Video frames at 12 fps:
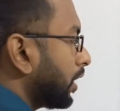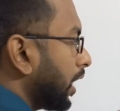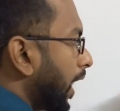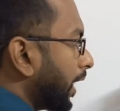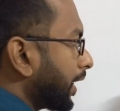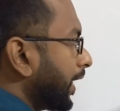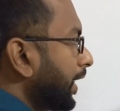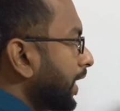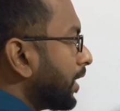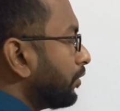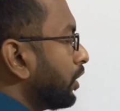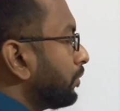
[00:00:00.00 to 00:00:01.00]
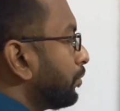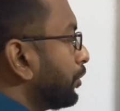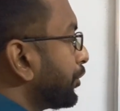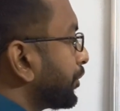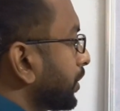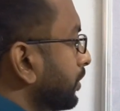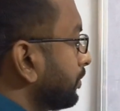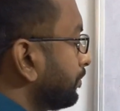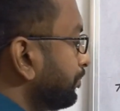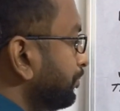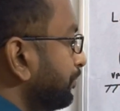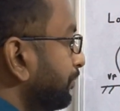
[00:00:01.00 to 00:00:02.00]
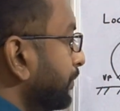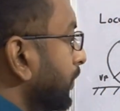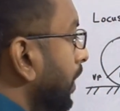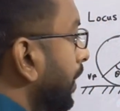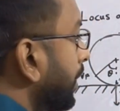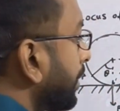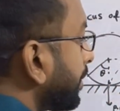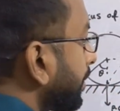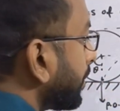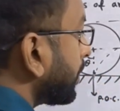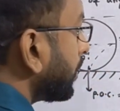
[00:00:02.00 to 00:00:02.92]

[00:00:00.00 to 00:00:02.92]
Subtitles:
at any angular position, it is